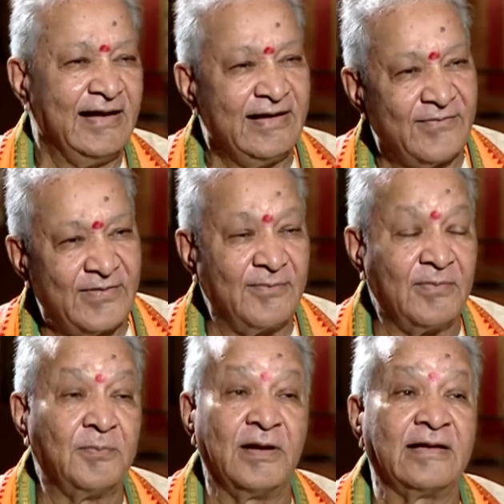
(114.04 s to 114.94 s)

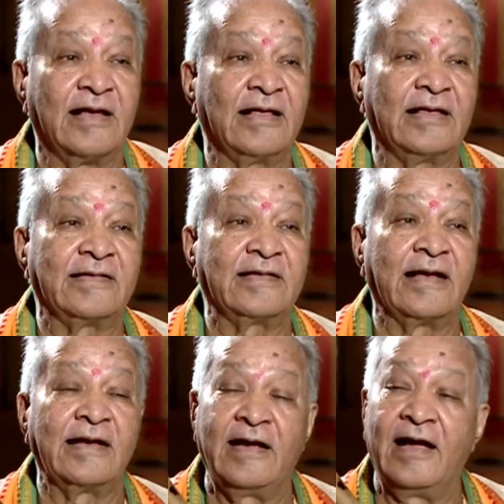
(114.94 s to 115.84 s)
Different, but this
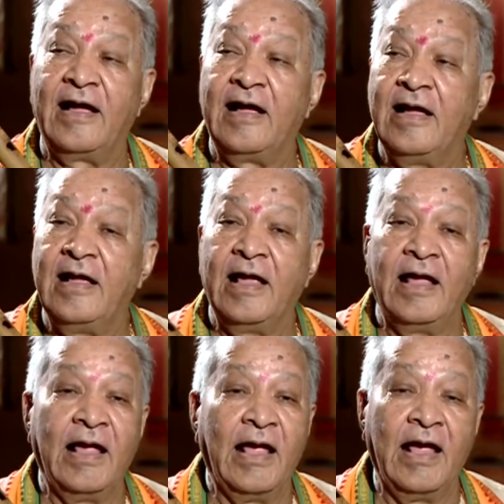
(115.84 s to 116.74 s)
thing,
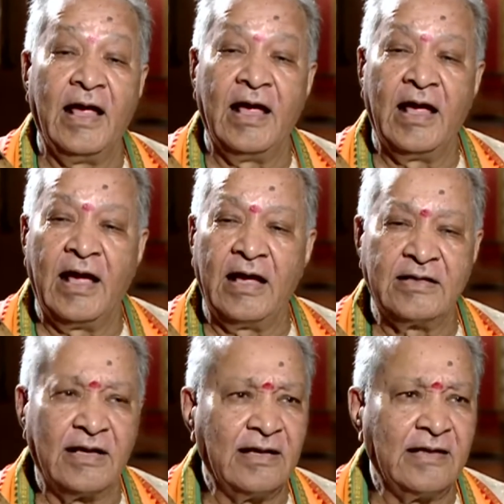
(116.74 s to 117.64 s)
I
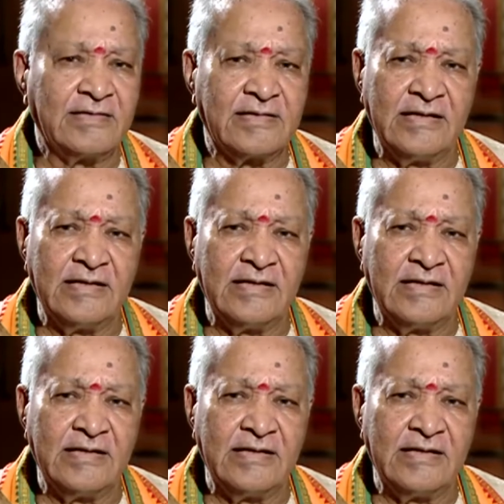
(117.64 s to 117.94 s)
think